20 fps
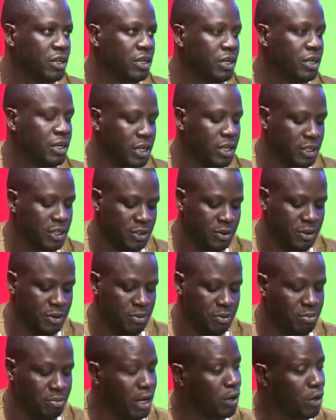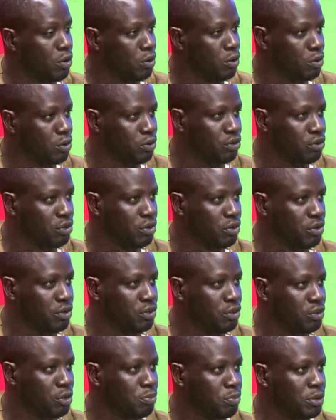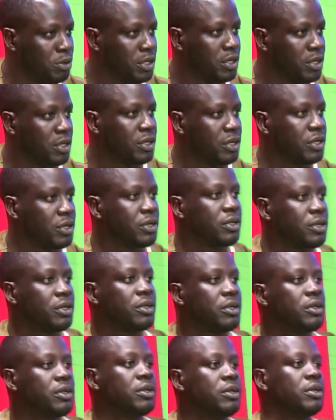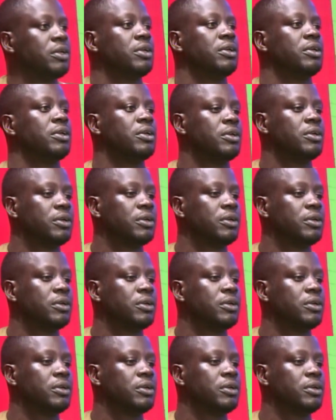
That's my conclusion on this topic.